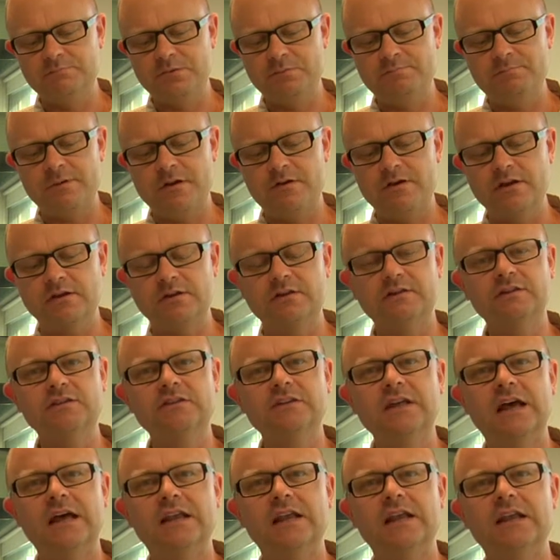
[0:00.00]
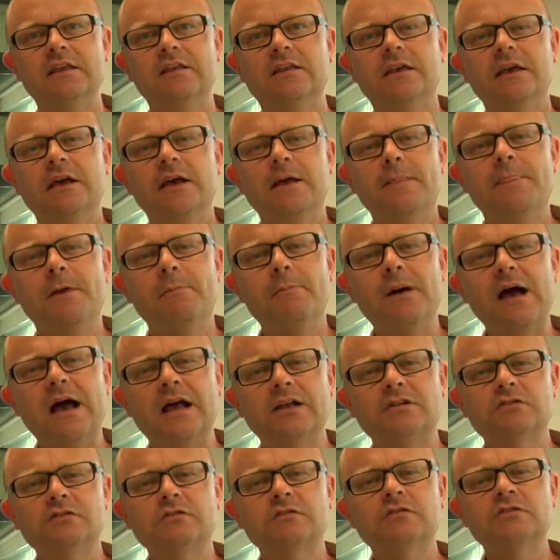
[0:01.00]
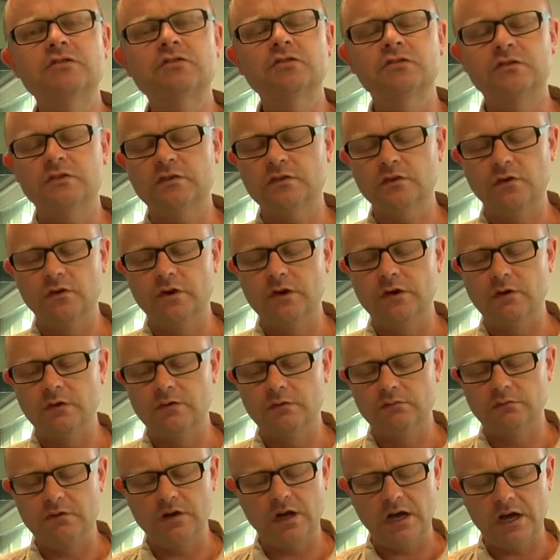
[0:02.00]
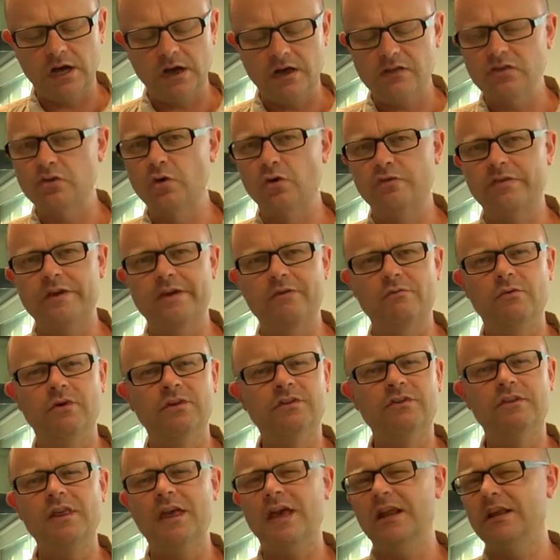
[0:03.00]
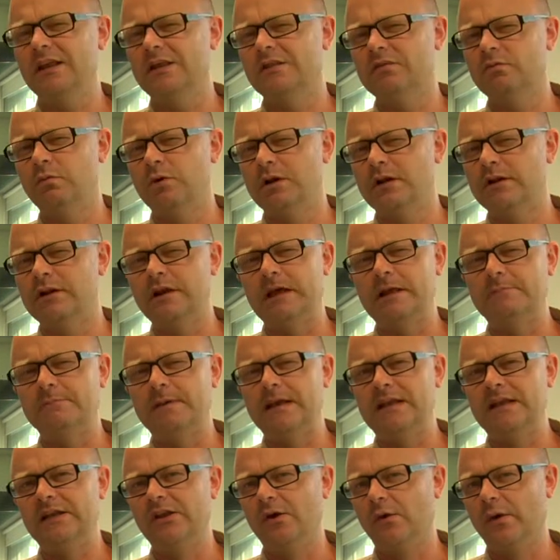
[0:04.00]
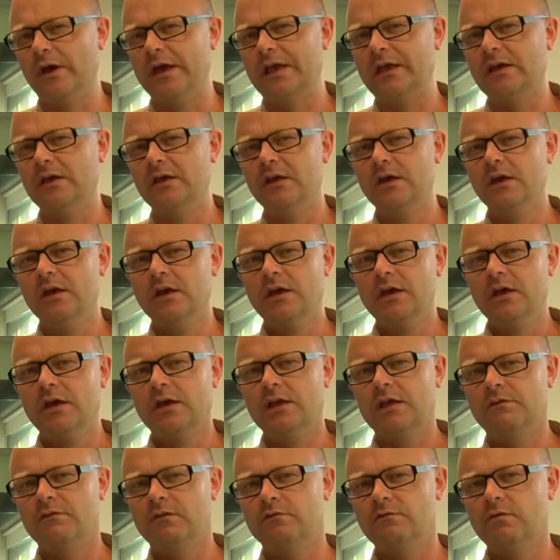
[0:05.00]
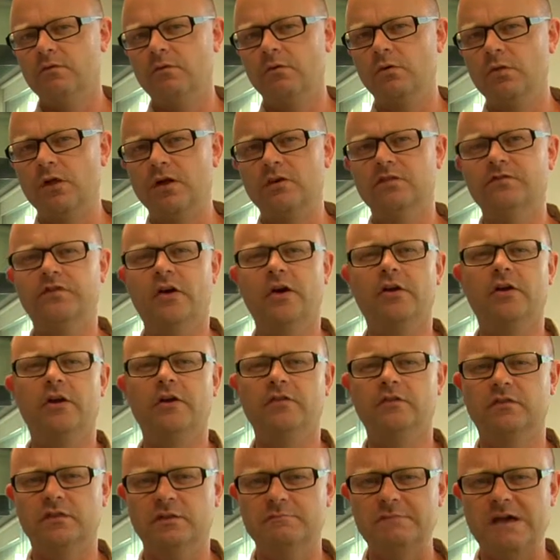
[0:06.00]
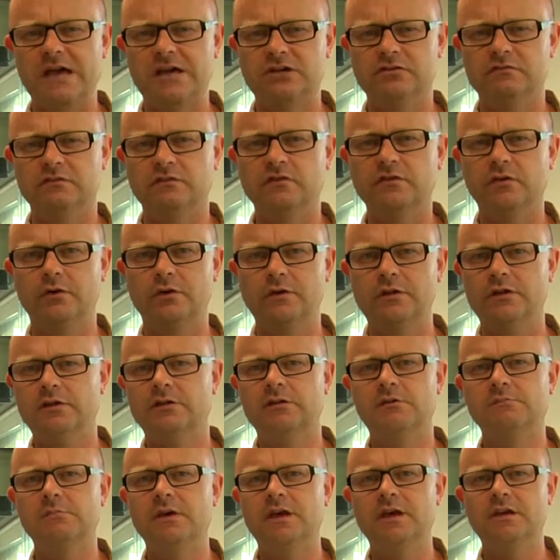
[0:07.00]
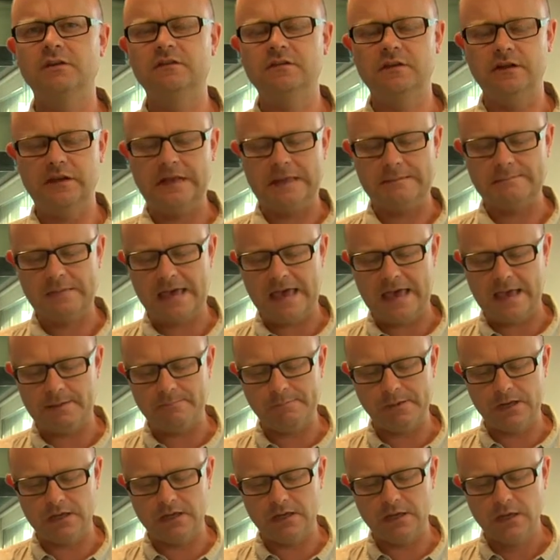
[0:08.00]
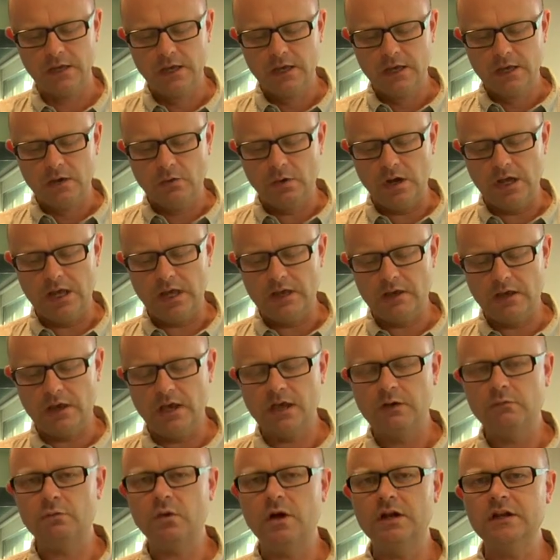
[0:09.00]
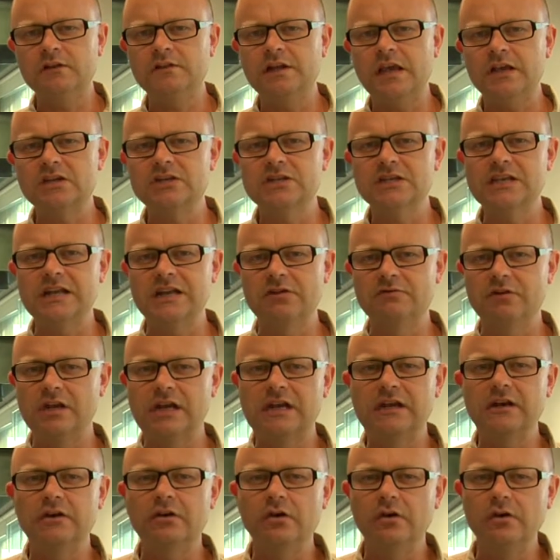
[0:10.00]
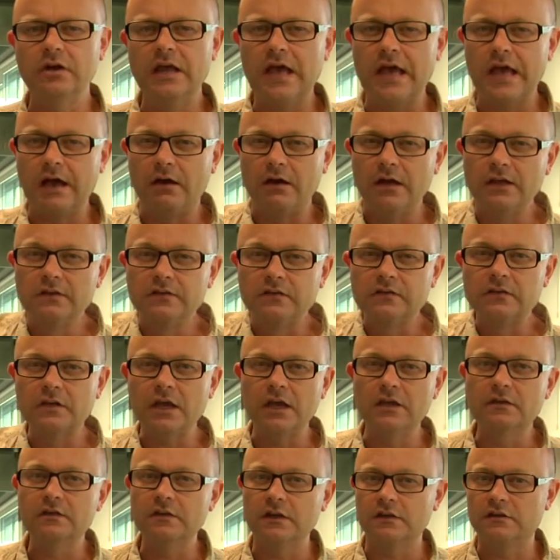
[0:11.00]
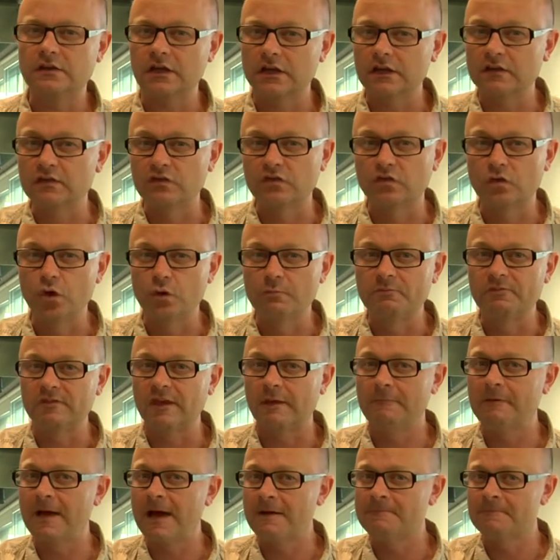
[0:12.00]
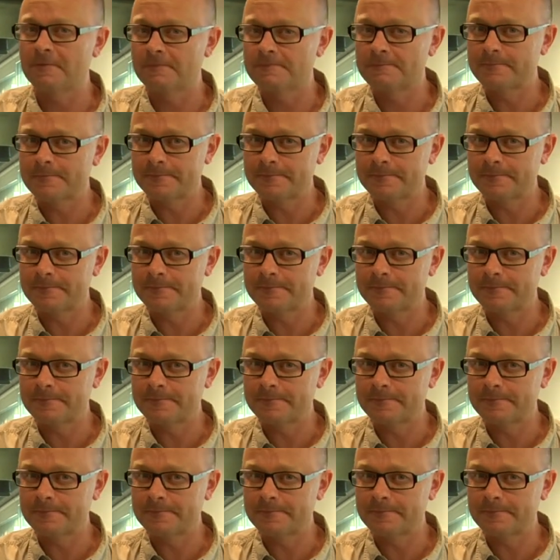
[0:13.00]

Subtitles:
preparing to study the Martian soil. I thought that is what it had been doing, given from all those photos of the Martian soil that it had been sending back. But what it's actually getting ready to do now is it's going to scoop some up.